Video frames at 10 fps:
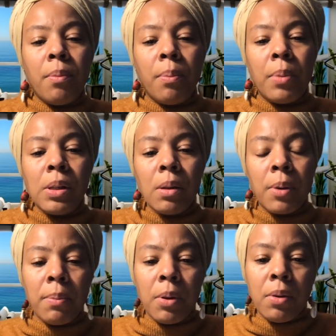Muslim
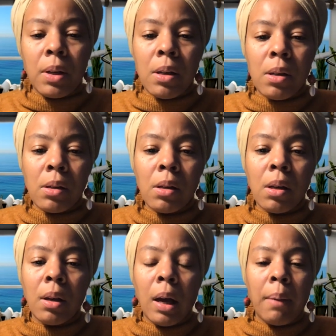communities
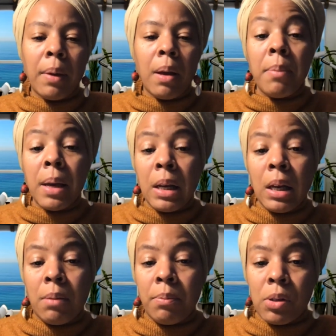and many
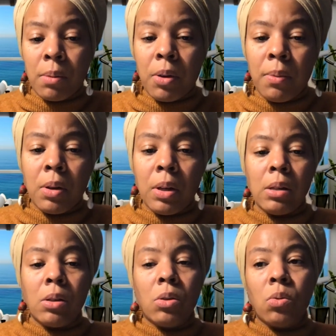in Muslim
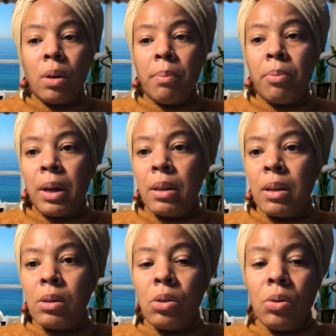communities, to sort of bring
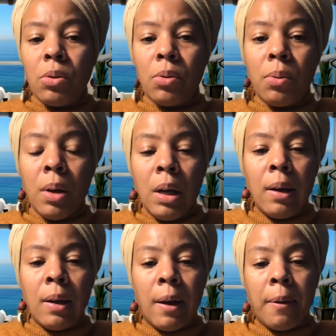this to
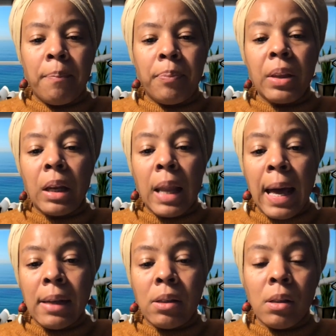the
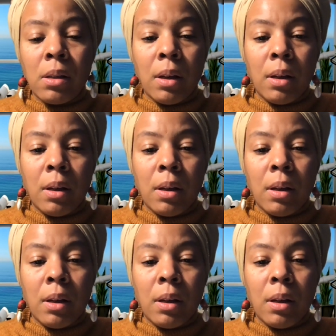last